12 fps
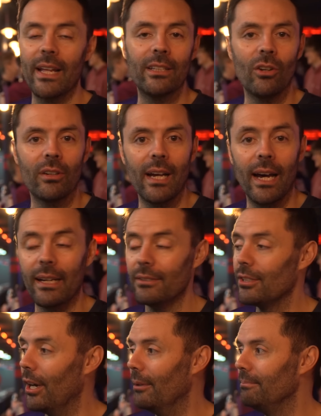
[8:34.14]
Don Carter.
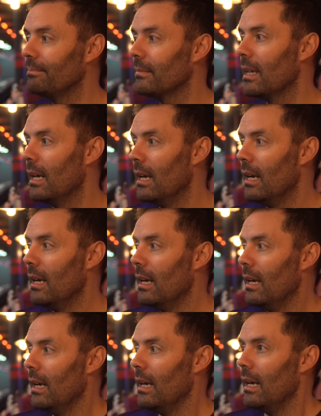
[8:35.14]
So
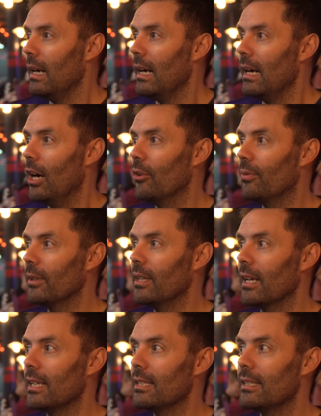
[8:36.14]
hopefully
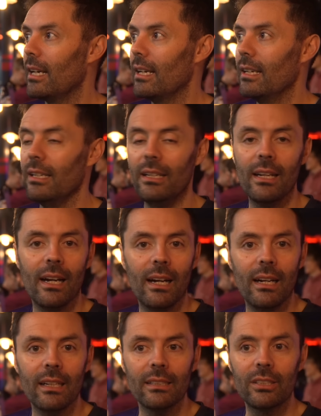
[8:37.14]
I can stay
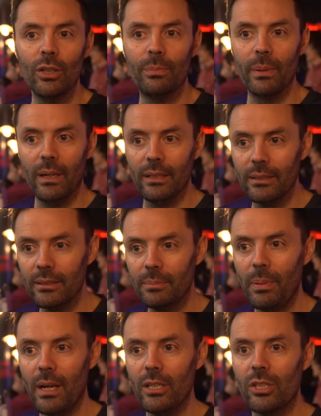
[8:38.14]
super
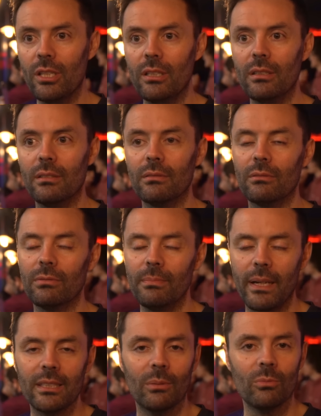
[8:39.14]
patient,
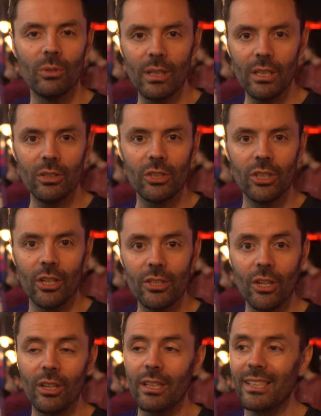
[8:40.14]
make some really good shots
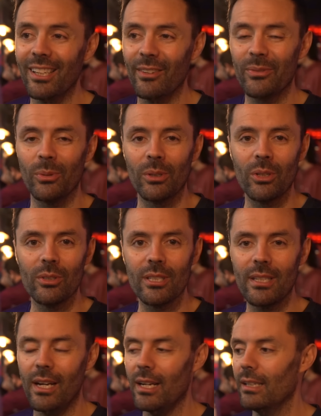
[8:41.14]
early, get off to a good
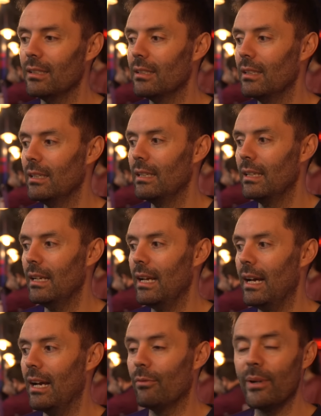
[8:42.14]
start.
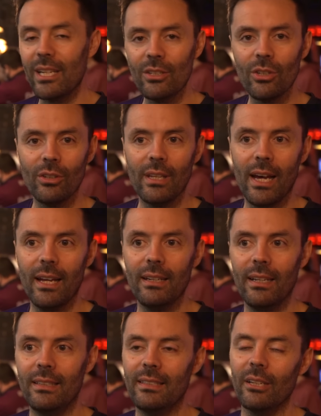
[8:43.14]
If we can do that,
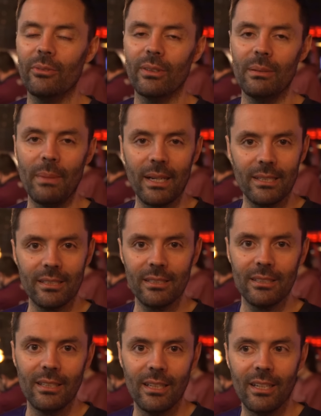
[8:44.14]
it definitely makes
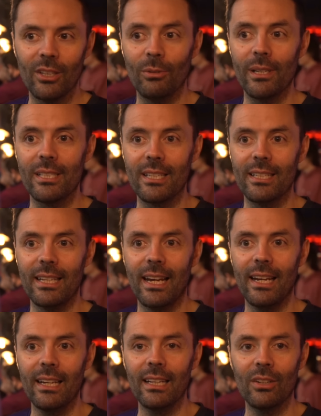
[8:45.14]
the rest of the
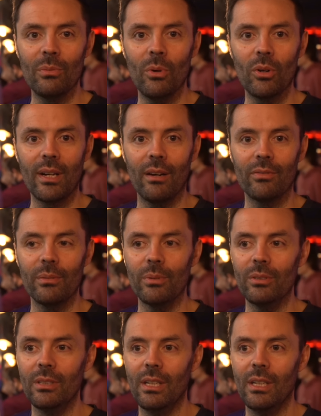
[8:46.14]
day a little more comfortable.